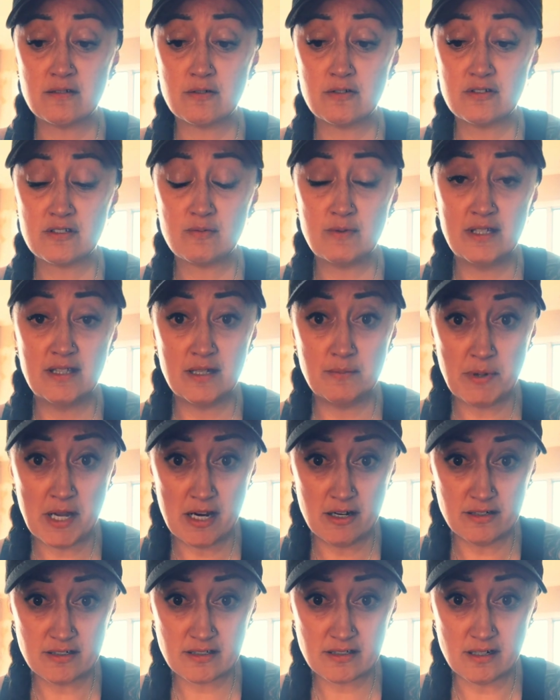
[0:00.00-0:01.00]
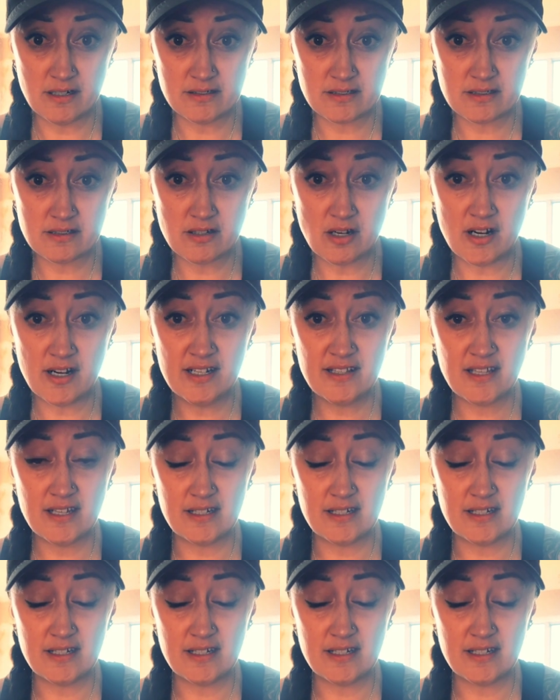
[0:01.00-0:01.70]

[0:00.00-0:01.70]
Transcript: because when the parasites die,